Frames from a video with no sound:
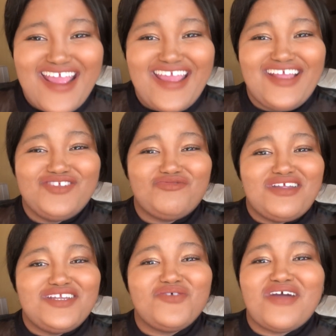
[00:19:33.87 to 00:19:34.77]
In
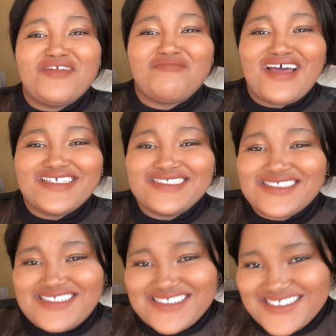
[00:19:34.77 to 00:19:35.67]
21
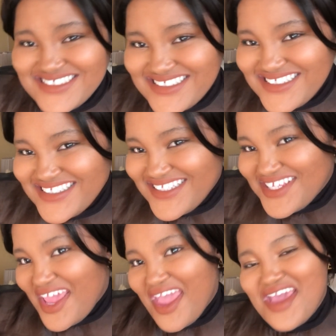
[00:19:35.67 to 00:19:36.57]
months.
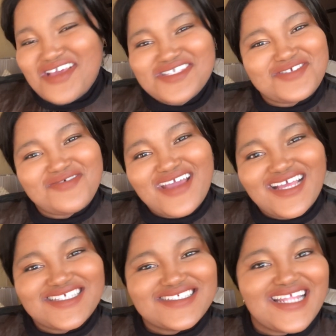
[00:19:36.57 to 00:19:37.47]
So
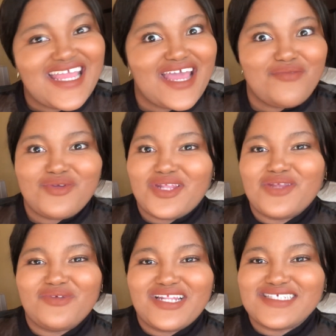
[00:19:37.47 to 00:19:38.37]
guys, like, I'm
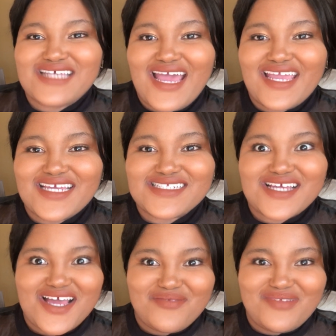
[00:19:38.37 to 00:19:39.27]
really, really tired.
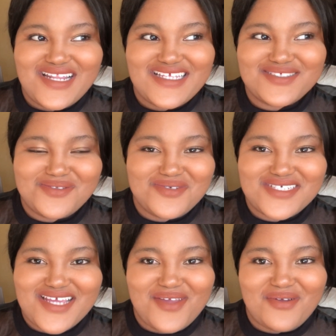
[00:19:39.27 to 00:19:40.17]
Please do
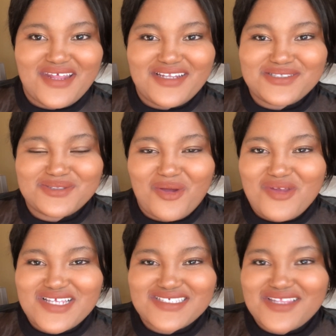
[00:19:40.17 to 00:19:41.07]
share your nanny
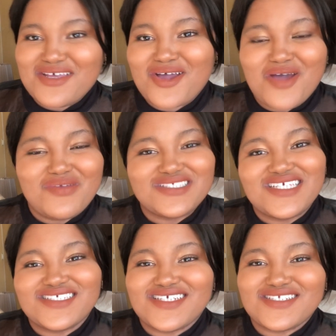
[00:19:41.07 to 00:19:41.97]
stories in the comment
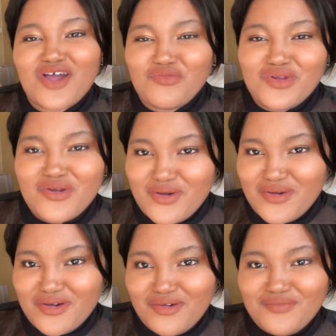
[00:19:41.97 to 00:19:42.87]
section down
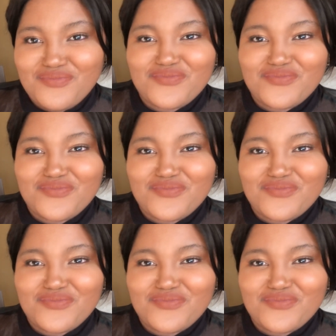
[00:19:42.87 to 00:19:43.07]
below.